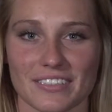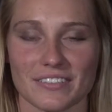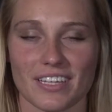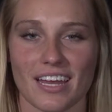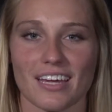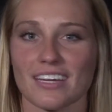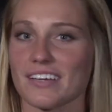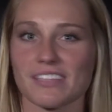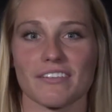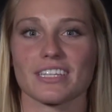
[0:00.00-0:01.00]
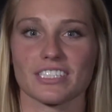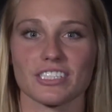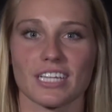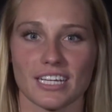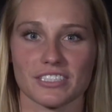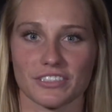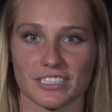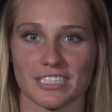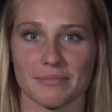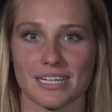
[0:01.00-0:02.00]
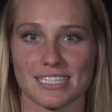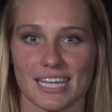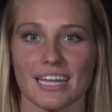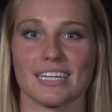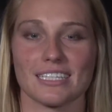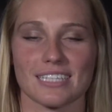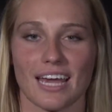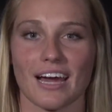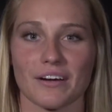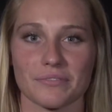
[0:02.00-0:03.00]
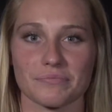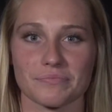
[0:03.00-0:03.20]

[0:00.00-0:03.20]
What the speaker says: Linnea gives everything she can to her teammates day in and day out.